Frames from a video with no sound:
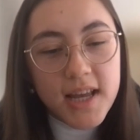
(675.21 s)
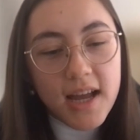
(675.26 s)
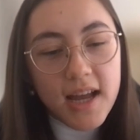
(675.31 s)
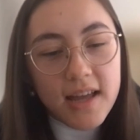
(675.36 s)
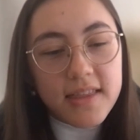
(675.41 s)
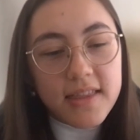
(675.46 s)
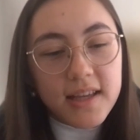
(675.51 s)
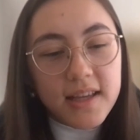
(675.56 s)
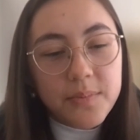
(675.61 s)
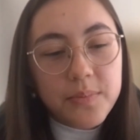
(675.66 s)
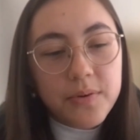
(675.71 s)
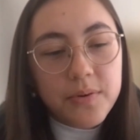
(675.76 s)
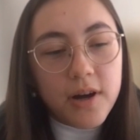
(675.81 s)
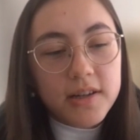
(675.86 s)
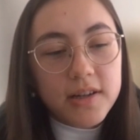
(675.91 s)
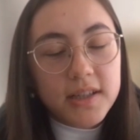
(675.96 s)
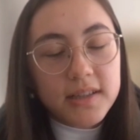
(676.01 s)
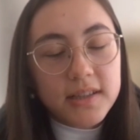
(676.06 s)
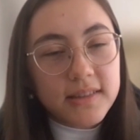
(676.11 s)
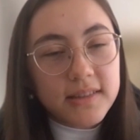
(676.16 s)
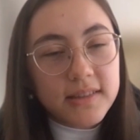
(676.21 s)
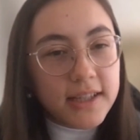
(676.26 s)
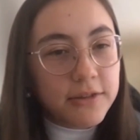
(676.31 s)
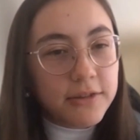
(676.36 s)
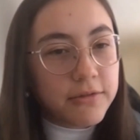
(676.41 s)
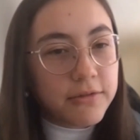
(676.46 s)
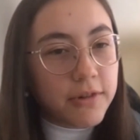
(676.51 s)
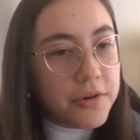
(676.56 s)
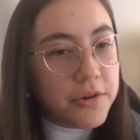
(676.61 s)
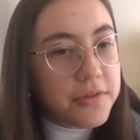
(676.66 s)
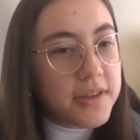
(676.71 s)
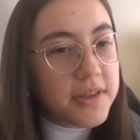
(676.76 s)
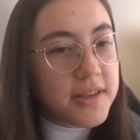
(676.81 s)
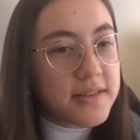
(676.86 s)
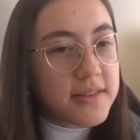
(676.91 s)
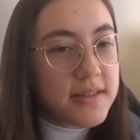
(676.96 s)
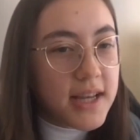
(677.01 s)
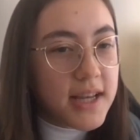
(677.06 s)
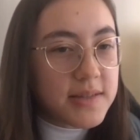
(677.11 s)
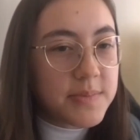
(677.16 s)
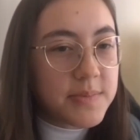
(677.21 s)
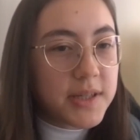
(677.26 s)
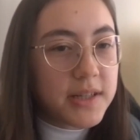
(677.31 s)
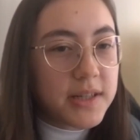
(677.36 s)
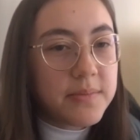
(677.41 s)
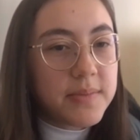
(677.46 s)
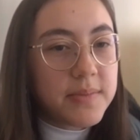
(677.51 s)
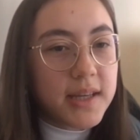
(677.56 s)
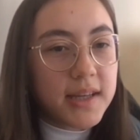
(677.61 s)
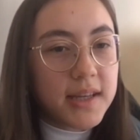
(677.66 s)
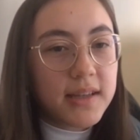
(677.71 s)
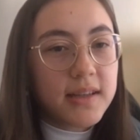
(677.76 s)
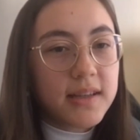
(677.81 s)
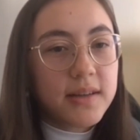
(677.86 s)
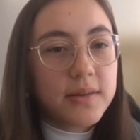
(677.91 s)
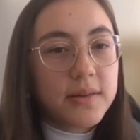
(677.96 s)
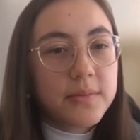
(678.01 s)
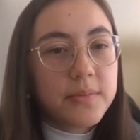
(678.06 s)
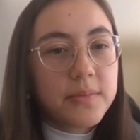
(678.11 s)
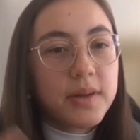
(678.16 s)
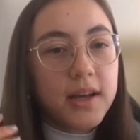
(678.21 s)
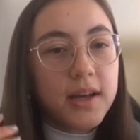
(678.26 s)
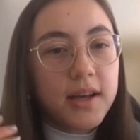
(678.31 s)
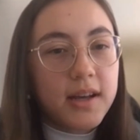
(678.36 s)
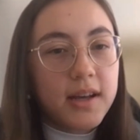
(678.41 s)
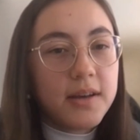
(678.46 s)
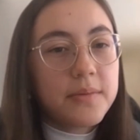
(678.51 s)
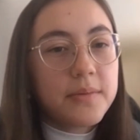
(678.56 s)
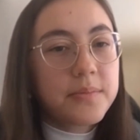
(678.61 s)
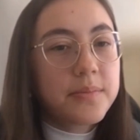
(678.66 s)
I think product-led growth is has been a big uh,